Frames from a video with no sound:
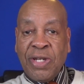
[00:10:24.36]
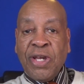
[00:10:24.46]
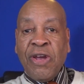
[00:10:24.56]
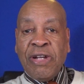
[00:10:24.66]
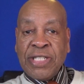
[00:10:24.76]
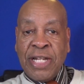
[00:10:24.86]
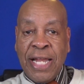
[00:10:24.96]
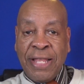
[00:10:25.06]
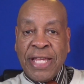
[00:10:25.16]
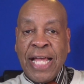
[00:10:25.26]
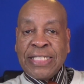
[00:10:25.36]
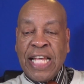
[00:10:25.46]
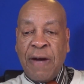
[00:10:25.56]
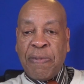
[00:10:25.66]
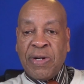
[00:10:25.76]
Here's another
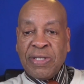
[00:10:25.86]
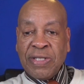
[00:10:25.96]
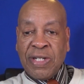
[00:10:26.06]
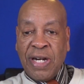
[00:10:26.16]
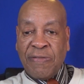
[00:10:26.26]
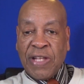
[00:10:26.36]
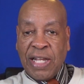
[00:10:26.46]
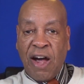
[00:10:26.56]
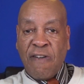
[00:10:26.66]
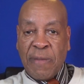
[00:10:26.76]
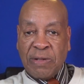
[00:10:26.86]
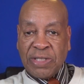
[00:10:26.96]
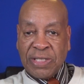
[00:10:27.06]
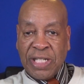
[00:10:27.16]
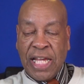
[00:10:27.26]
example of the law of
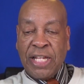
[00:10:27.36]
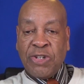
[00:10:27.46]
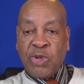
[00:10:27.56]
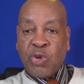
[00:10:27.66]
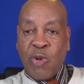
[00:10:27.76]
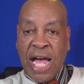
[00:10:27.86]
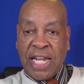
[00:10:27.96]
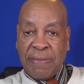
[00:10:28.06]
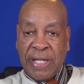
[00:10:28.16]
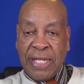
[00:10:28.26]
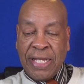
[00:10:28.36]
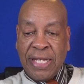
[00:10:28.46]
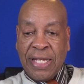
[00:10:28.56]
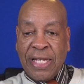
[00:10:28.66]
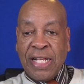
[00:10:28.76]
Moses in Deuteronomy
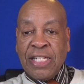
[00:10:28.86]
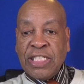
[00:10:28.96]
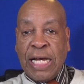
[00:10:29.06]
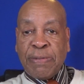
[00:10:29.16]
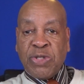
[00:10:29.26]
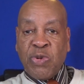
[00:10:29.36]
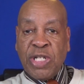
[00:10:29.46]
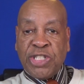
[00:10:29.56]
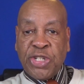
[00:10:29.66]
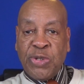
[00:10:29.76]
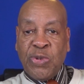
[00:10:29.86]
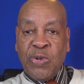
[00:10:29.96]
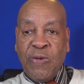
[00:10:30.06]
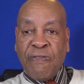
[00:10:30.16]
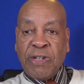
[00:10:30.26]
chapter
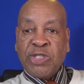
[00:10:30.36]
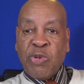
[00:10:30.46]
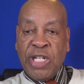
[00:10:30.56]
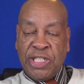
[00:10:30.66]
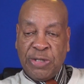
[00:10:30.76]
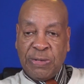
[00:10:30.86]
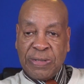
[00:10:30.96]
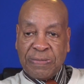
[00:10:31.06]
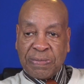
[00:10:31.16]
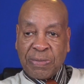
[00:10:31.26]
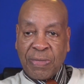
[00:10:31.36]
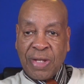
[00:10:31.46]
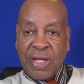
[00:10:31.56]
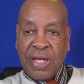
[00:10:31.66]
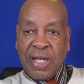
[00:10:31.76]
22, verse 22.
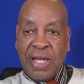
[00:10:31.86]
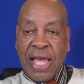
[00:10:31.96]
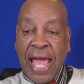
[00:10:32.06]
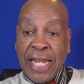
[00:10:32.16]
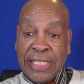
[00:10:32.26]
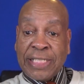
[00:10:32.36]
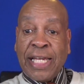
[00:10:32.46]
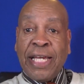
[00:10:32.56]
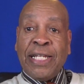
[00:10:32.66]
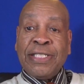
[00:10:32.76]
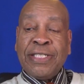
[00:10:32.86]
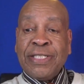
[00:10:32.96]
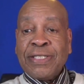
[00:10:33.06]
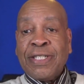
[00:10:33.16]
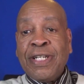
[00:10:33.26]
And it
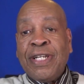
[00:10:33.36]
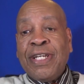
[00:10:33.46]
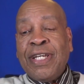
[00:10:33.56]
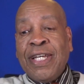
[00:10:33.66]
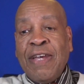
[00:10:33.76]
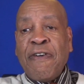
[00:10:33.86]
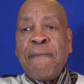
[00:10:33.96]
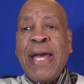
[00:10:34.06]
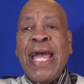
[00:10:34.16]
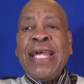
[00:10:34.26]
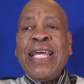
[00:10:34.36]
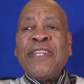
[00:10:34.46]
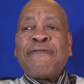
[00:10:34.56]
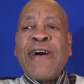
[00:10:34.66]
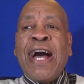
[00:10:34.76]
says, "If a man
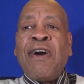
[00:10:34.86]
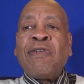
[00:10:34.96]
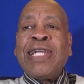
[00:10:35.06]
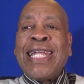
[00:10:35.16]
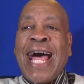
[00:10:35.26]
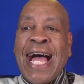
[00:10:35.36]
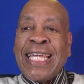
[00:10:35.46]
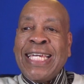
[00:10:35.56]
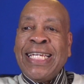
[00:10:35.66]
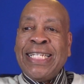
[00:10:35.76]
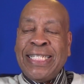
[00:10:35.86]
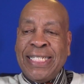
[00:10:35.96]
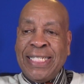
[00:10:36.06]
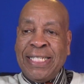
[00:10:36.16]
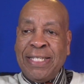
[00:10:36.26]
is found lying,"
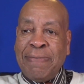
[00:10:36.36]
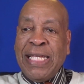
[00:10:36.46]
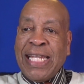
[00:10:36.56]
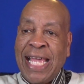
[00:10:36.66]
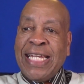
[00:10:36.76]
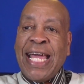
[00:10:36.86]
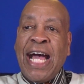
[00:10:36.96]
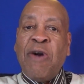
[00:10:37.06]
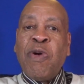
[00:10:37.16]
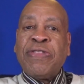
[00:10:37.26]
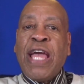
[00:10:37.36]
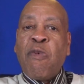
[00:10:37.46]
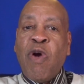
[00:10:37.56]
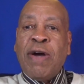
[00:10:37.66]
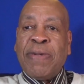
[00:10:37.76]
mean laying down, "with a
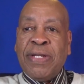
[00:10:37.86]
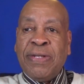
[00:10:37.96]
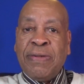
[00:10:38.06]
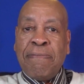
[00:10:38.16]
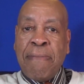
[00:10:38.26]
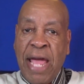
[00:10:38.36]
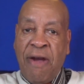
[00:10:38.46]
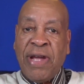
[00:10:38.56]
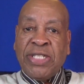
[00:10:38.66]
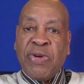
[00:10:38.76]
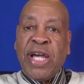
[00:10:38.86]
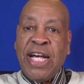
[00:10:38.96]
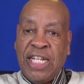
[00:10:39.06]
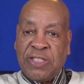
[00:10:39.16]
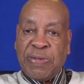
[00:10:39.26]
woman married to a
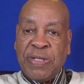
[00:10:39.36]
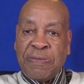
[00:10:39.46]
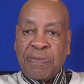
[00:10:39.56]
husband,